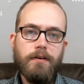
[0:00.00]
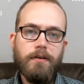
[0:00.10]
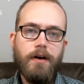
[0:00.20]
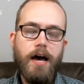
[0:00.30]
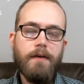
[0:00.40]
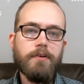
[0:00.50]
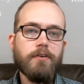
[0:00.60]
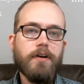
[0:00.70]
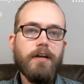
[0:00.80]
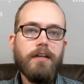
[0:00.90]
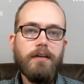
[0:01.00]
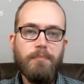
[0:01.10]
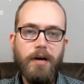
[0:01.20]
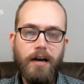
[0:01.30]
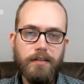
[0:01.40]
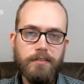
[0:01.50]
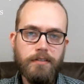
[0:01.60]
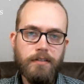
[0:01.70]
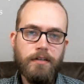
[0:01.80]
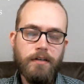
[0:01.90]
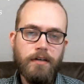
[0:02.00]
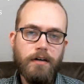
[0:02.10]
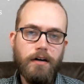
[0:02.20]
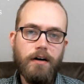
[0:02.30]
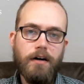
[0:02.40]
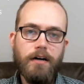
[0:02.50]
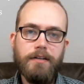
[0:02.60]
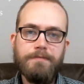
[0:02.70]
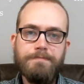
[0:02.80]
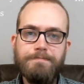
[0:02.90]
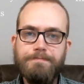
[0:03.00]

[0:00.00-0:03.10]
have a great impact on